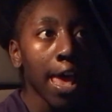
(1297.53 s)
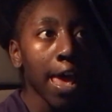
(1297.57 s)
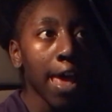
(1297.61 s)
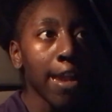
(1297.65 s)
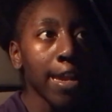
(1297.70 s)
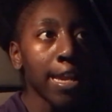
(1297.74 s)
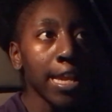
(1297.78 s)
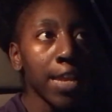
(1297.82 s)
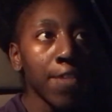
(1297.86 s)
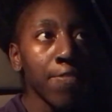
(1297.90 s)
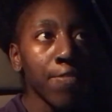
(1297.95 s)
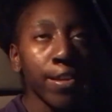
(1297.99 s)

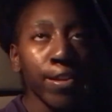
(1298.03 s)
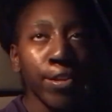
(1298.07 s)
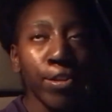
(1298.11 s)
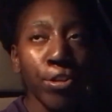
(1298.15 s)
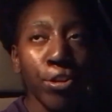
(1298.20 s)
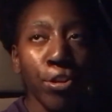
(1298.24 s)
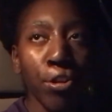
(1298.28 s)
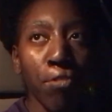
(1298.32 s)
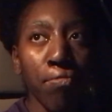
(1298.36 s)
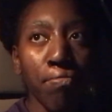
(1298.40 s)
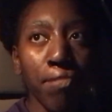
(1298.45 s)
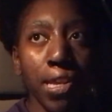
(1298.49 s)
And even,
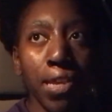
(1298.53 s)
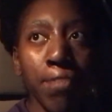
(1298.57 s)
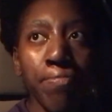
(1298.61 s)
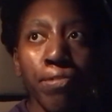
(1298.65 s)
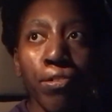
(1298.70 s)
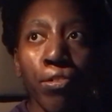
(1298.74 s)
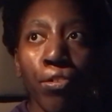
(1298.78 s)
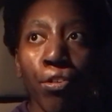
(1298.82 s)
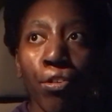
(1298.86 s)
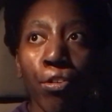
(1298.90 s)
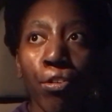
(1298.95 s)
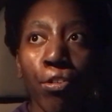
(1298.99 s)
you know,
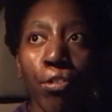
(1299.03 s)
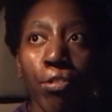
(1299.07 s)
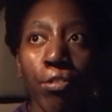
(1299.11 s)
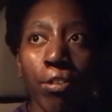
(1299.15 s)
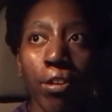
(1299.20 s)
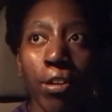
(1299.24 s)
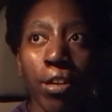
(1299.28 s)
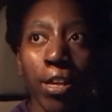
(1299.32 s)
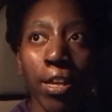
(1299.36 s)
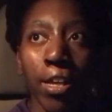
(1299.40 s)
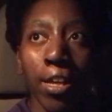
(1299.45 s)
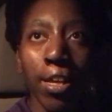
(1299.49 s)
people
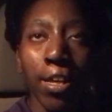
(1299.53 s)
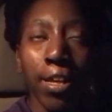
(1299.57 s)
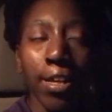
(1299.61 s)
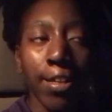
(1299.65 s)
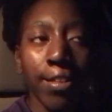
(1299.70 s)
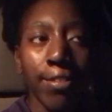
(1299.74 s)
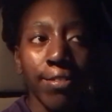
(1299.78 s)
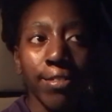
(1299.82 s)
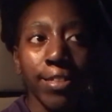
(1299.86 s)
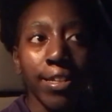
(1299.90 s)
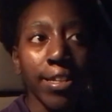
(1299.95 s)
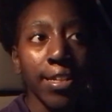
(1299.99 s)

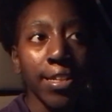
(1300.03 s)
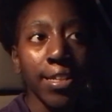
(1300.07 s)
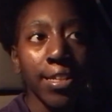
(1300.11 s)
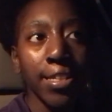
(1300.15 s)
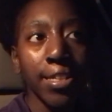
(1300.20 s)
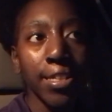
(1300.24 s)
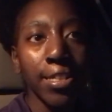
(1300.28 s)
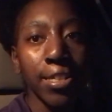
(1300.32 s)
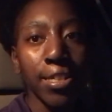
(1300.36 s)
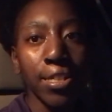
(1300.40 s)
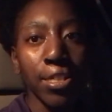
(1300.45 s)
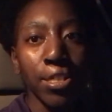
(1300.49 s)

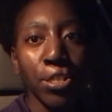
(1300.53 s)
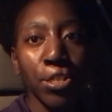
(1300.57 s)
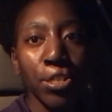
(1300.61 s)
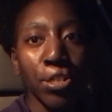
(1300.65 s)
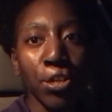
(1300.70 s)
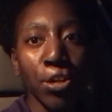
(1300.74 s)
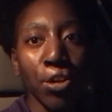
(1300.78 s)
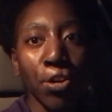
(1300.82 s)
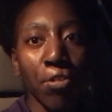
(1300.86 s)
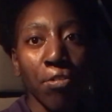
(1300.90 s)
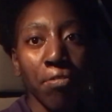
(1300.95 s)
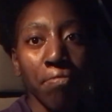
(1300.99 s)
didn't, you
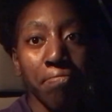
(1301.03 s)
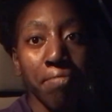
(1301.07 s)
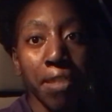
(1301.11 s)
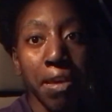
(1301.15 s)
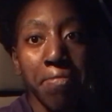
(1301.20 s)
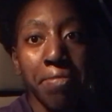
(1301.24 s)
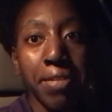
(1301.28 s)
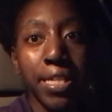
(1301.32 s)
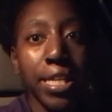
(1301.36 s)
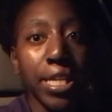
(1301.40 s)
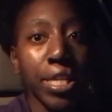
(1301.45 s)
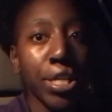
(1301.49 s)
know,
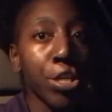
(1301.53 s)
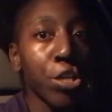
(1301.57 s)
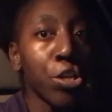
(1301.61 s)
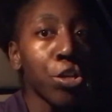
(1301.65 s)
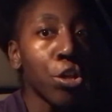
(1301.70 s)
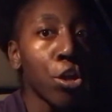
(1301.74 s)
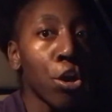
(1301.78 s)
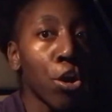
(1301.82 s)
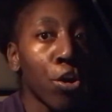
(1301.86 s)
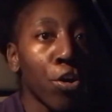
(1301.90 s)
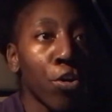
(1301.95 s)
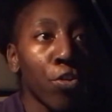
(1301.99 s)
maybe didn't
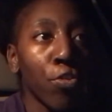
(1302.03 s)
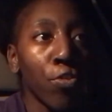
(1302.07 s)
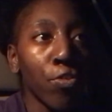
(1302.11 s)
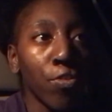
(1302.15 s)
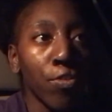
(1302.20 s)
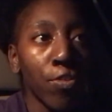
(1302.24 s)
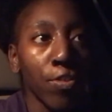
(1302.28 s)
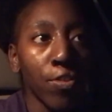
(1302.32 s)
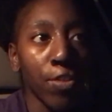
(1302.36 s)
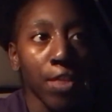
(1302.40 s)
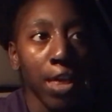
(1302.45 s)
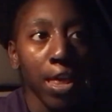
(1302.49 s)

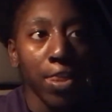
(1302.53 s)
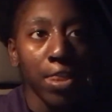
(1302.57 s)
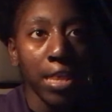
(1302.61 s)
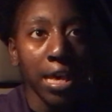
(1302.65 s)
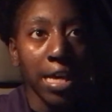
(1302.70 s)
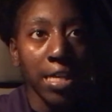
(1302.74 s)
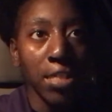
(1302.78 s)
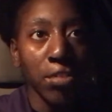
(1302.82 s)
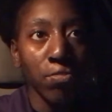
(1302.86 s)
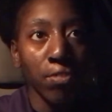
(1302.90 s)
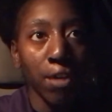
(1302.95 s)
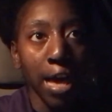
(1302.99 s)
know that
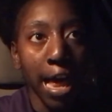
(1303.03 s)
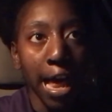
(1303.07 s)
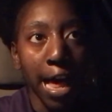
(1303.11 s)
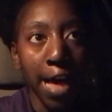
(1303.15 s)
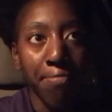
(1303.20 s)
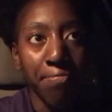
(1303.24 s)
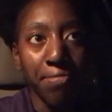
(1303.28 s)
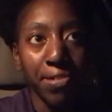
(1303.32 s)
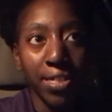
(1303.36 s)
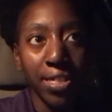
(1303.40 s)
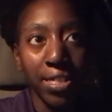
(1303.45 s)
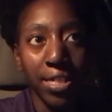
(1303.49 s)
that's what
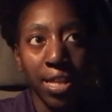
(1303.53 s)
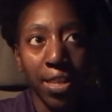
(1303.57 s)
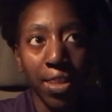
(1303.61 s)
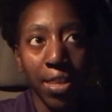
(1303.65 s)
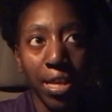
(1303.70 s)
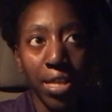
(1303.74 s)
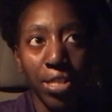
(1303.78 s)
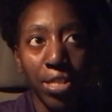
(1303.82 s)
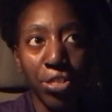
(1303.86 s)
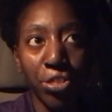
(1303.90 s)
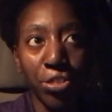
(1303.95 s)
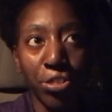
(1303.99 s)
happened. And
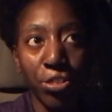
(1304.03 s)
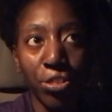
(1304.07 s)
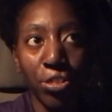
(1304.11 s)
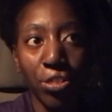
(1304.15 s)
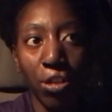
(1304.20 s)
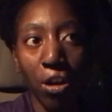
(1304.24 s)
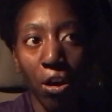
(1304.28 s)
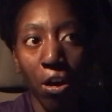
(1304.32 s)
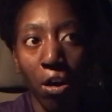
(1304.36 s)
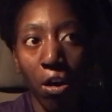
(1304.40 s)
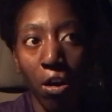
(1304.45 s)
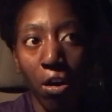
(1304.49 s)
they just
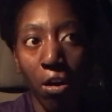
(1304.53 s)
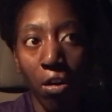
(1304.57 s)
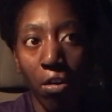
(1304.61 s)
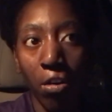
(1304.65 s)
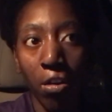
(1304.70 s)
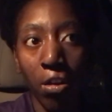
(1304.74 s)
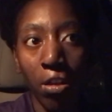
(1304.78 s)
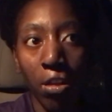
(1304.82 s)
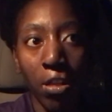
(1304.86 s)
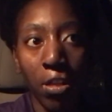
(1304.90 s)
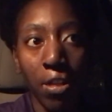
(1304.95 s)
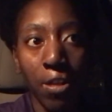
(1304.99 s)
saw
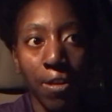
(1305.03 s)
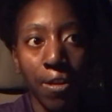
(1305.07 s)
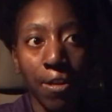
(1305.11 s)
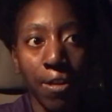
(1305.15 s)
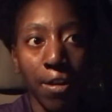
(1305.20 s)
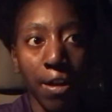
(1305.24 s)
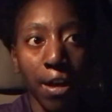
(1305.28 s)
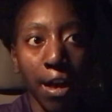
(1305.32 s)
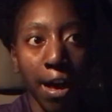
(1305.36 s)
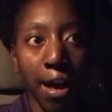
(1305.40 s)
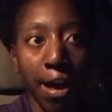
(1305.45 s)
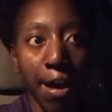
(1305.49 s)

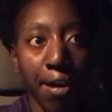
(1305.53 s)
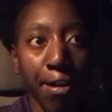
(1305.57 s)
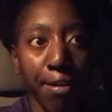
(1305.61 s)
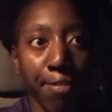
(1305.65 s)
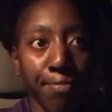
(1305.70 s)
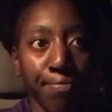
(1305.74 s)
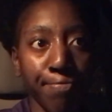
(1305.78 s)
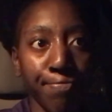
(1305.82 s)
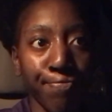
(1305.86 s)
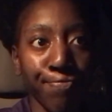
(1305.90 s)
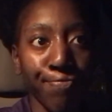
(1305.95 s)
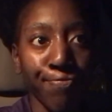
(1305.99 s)

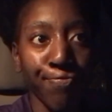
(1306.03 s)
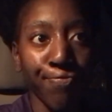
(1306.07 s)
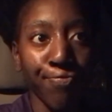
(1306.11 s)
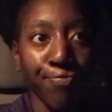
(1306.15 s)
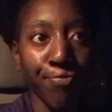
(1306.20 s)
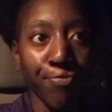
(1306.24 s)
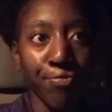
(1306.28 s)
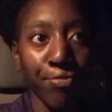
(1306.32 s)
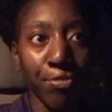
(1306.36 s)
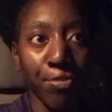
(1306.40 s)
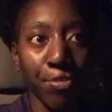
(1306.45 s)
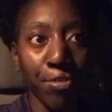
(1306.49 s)

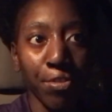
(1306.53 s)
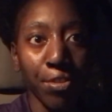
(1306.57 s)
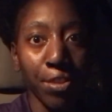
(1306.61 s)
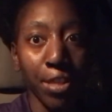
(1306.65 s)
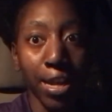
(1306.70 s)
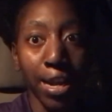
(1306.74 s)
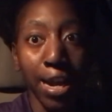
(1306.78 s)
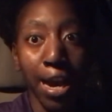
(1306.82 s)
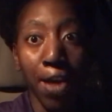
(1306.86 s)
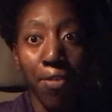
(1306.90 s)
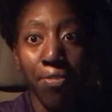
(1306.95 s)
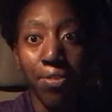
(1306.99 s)

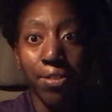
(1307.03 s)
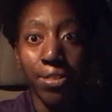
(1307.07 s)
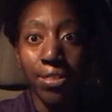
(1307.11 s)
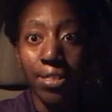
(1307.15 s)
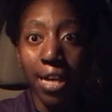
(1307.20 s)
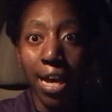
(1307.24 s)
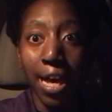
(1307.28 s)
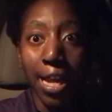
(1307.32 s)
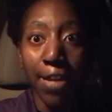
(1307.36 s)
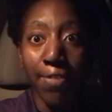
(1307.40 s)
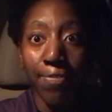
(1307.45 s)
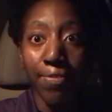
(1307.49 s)
that I was
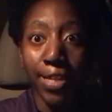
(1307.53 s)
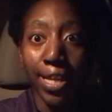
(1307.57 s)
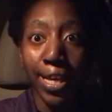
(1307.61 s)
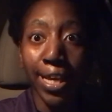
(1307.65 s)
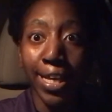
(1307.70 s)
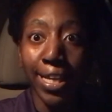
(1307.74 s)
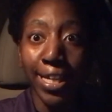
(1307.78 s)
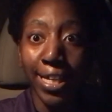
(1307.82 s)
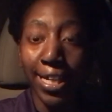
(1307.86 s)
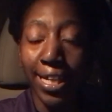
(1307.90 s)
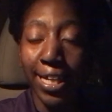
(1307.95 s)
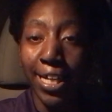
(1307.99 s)
kind of
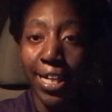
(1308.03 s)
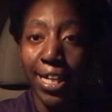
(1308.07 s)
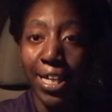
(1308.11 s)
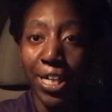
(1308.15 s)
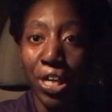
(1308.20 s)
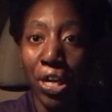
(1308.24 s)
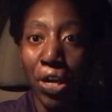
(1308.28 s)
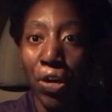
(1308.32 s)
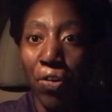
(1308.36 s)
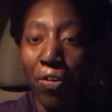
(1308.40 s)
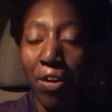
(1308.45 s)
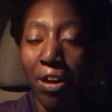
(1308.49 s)
like
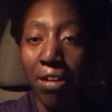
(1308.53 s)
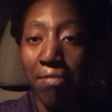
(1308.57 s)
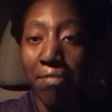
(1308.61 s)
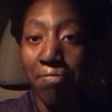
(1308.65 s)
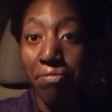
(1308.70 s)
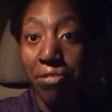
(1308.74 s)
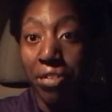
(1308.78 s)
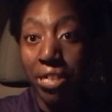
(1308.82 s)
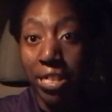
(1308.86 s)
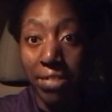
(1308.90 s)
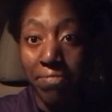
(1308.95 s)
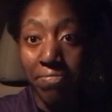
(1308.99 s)
going
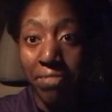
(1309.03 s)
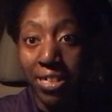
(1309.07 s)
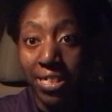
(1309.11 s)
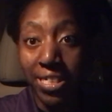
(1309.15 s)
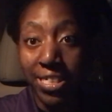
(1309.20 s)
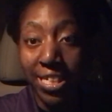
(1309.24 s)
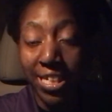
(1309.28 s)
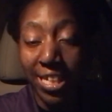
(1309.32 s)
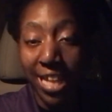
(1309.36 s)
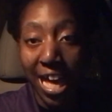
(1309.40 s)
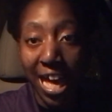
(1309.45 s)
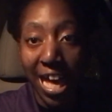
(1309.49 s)
pretty
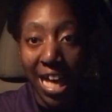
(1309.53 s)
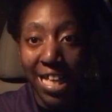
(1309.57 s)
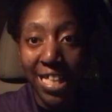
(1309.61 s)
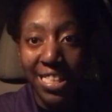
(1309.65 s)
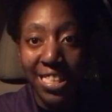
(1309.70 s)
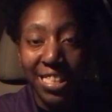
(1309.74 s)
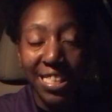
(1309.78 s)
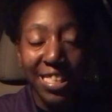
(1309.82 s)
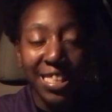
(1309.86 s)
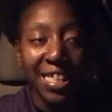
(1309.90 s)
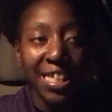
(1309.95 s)
much last.